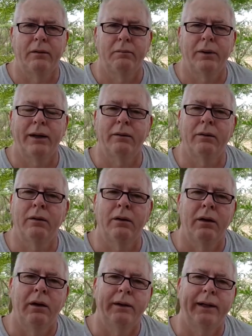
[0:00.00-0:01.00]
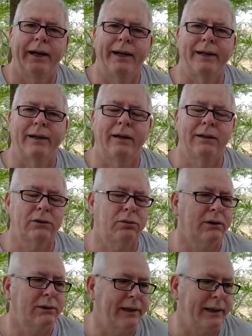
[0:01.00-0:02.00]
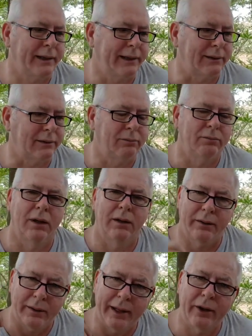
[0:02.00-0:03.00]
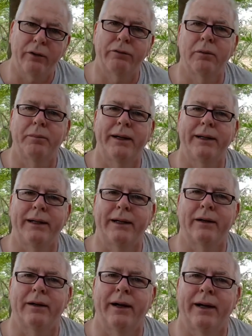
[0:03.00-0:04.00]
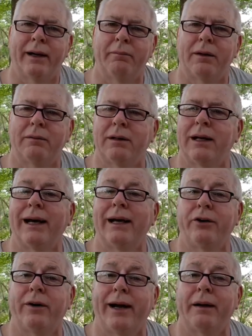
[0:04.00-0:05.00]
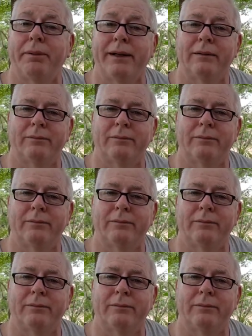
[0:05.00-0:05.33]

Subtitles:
But Danik, I just want to say this. Thank you for being here, and I'm glad you're happy.